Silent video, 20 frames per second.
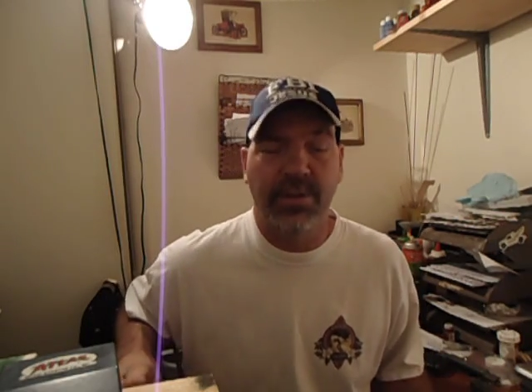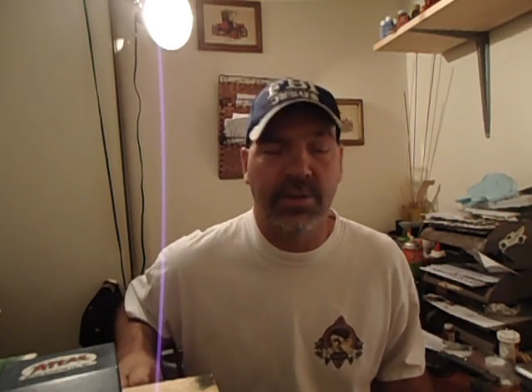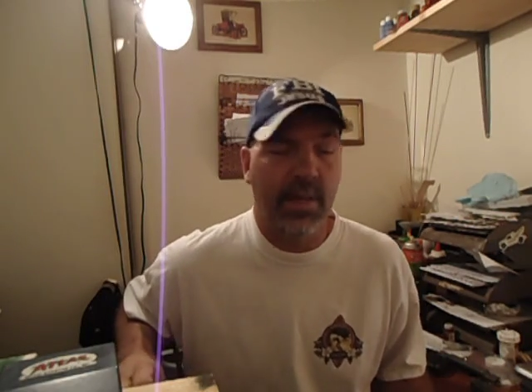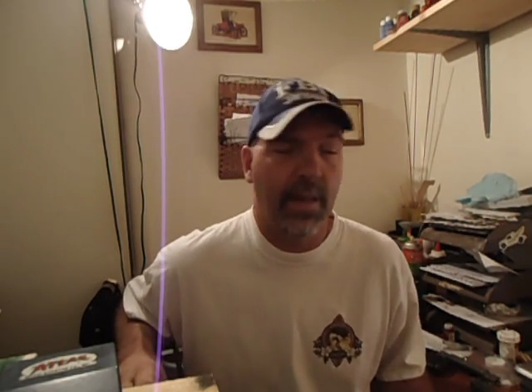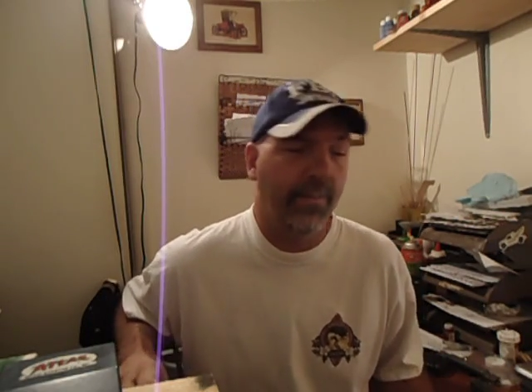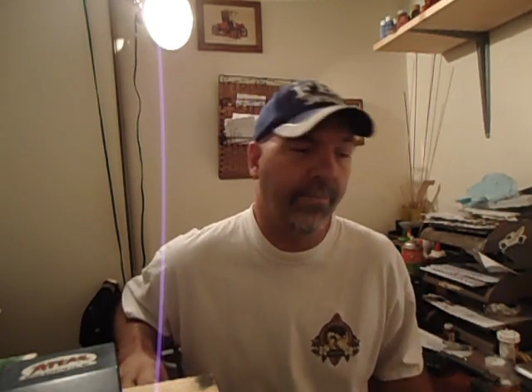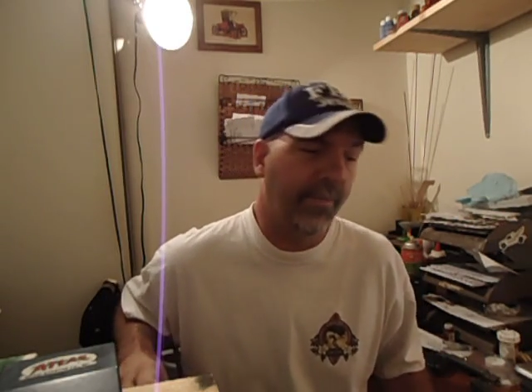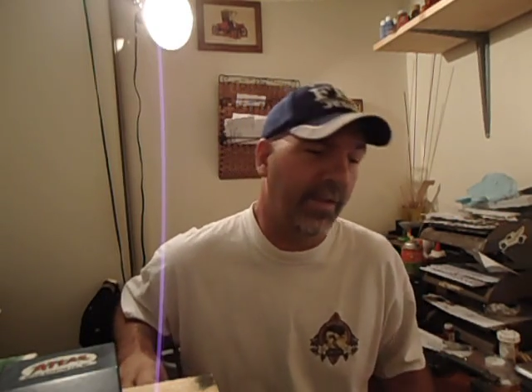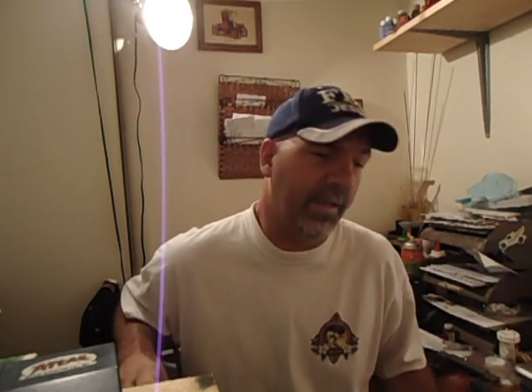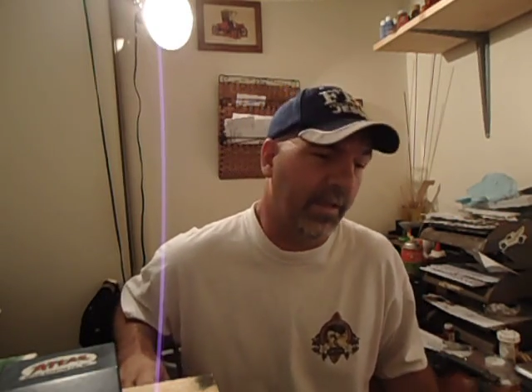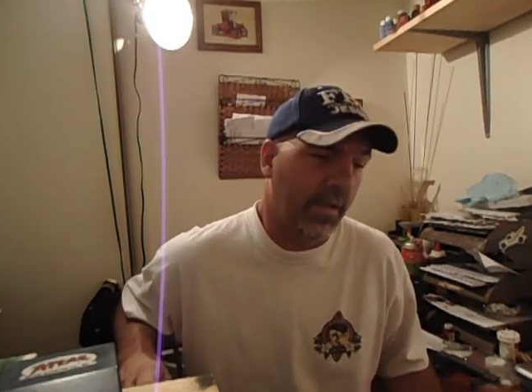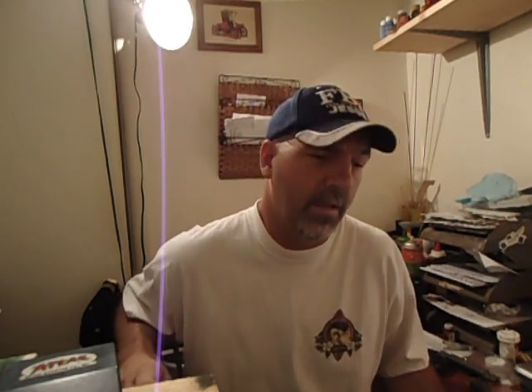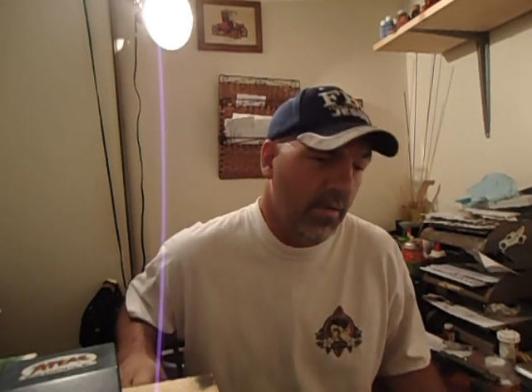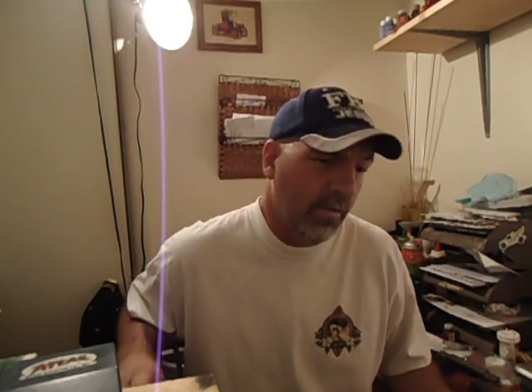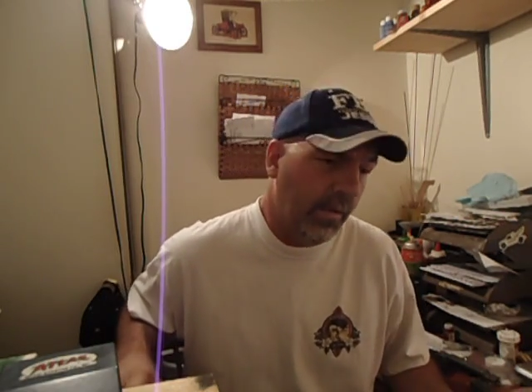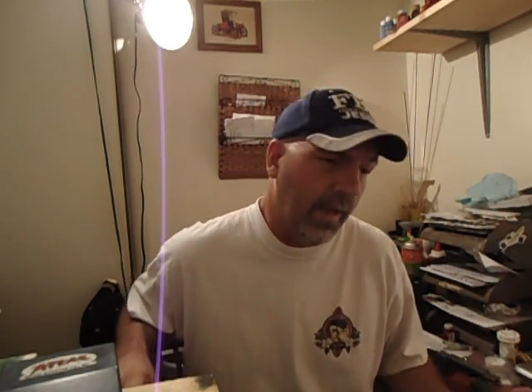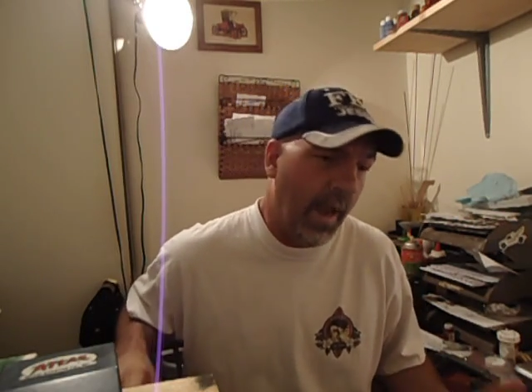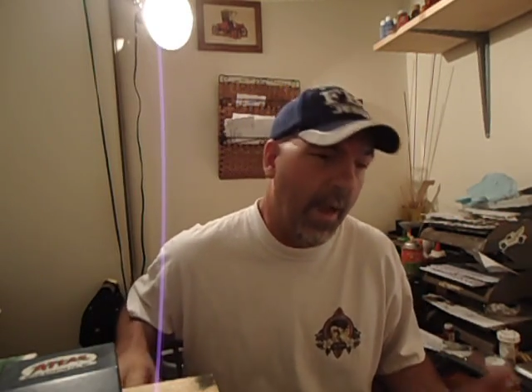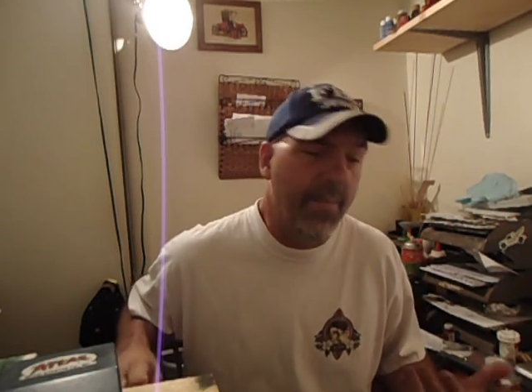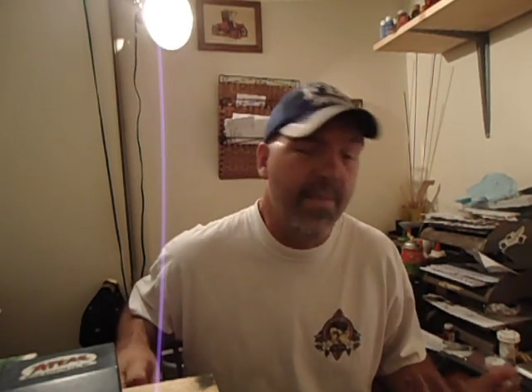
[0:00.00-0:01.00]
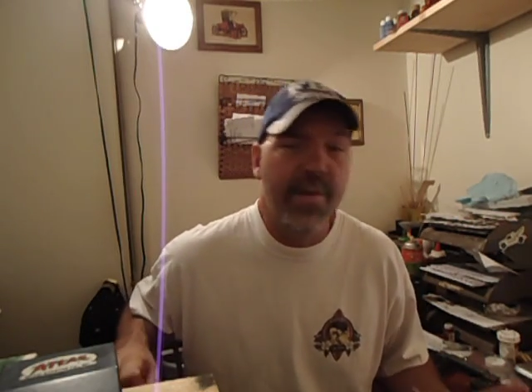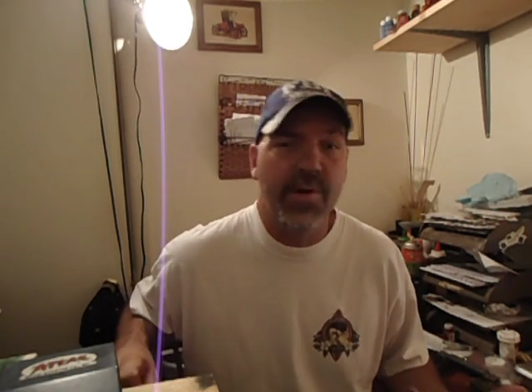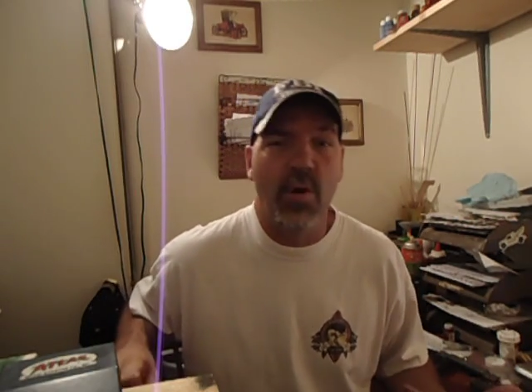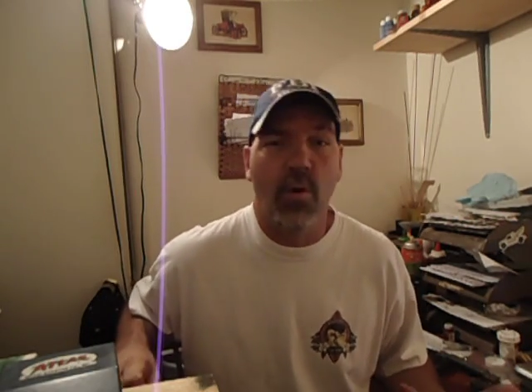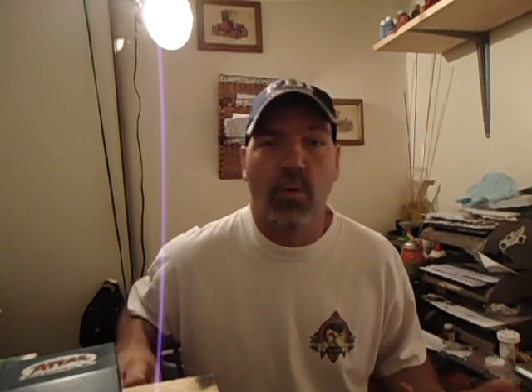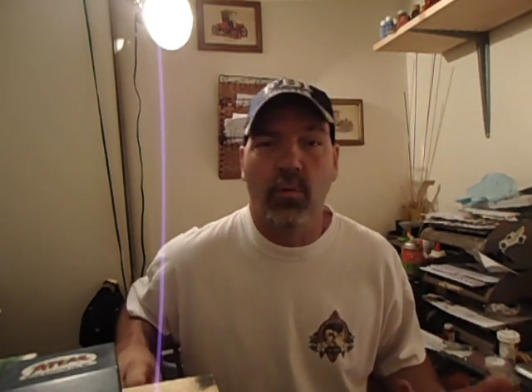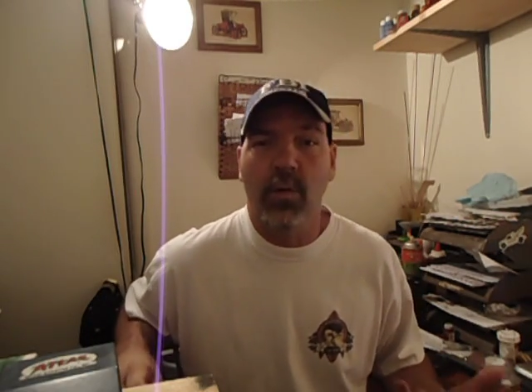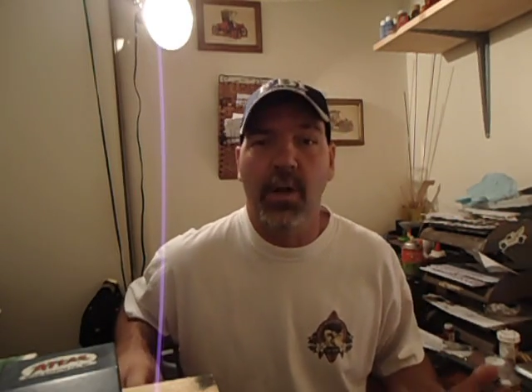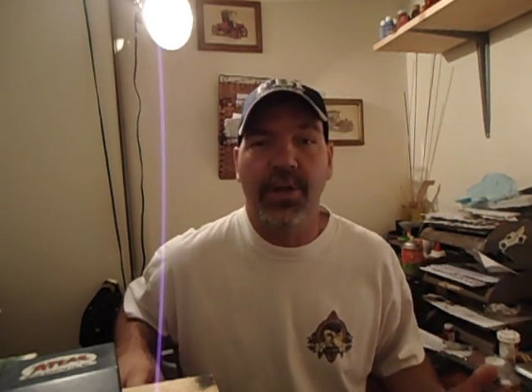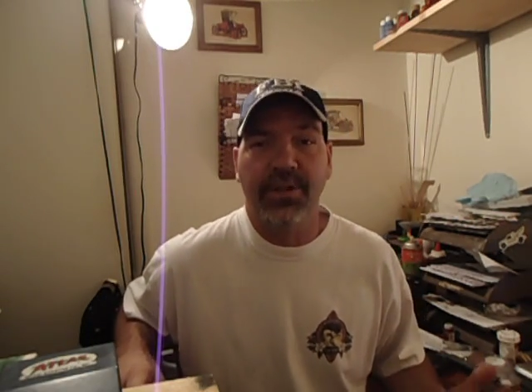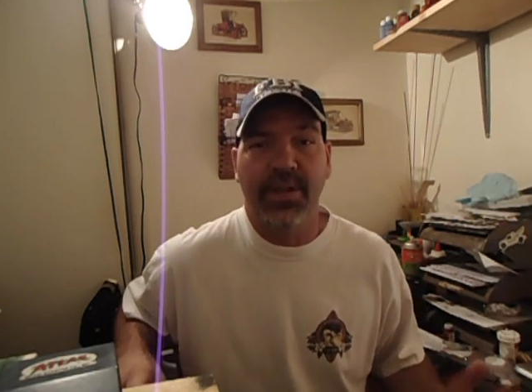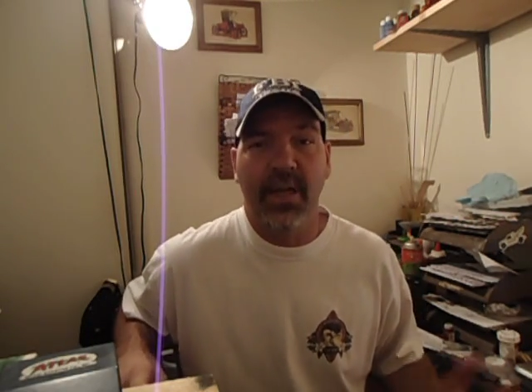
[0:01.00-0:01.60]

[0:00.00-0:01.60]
and I'm thinking, okay, I'm in no rush.